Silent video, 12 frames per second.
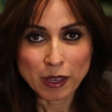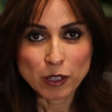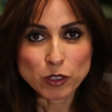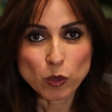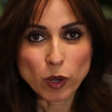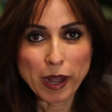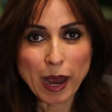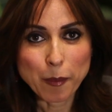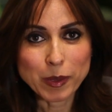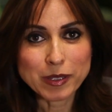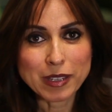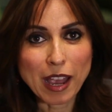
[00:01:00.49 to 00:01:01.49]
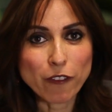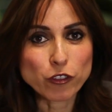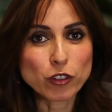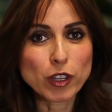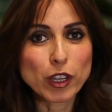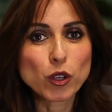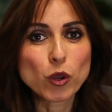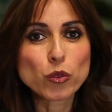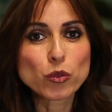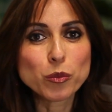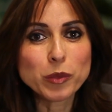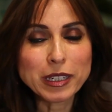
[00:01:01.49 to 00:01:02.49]
So what happens after they go
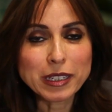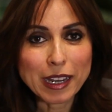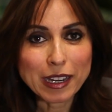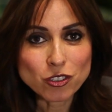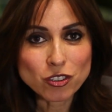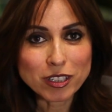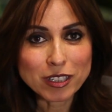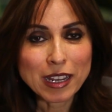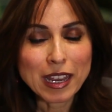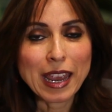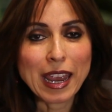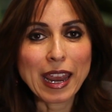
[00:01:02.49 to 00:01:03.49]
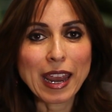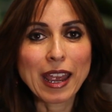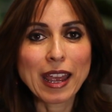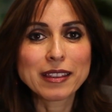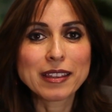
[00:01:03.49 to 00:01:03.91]
through mediation and